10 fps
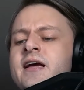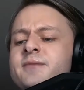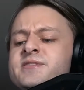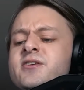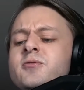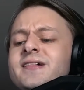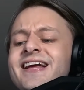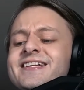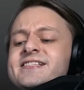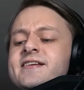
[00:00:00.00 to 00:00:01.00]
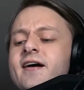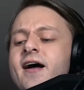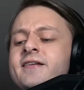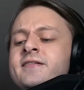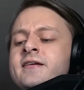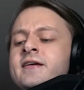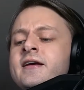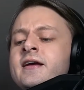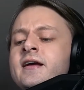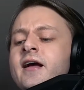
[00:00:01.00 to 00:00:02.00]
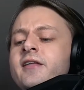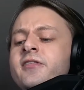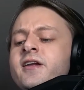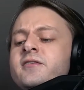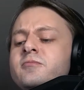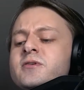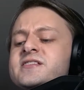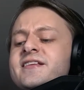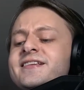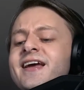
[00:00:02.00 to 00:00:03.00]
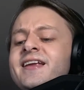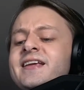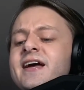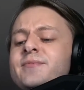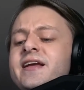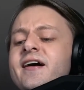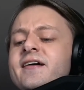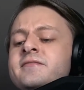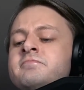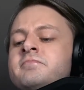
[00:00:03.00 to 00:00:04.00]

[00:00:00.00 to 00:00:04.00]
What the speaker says: I'm so glad it's gone. I thought it was the night coming on.